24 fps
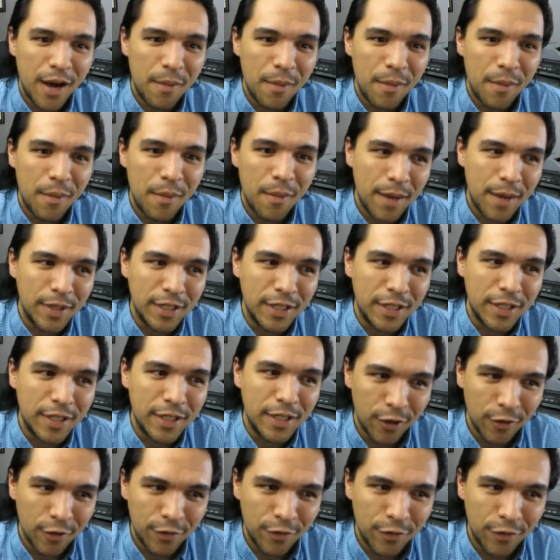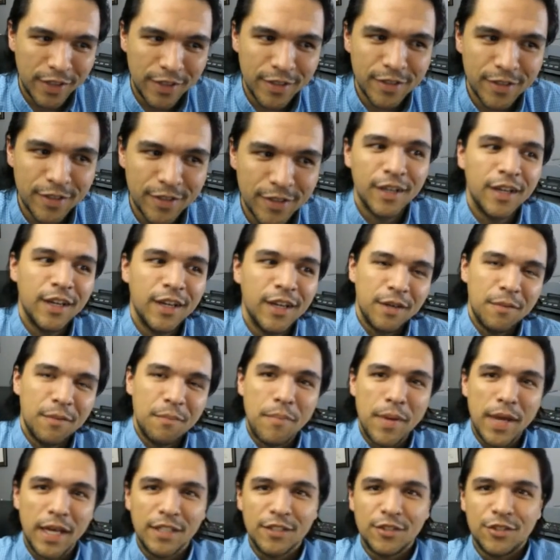Miami Dolphins
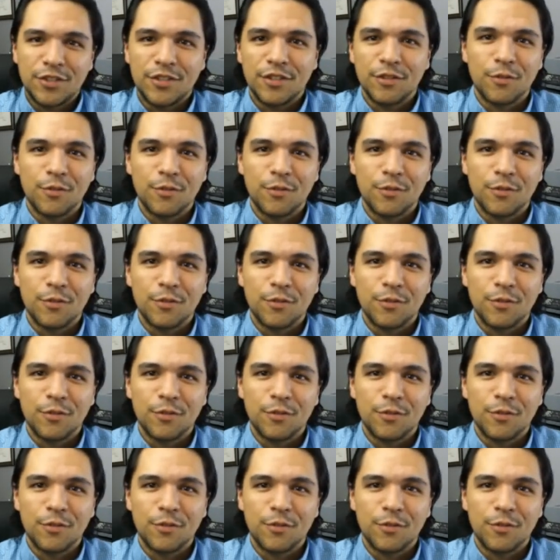benched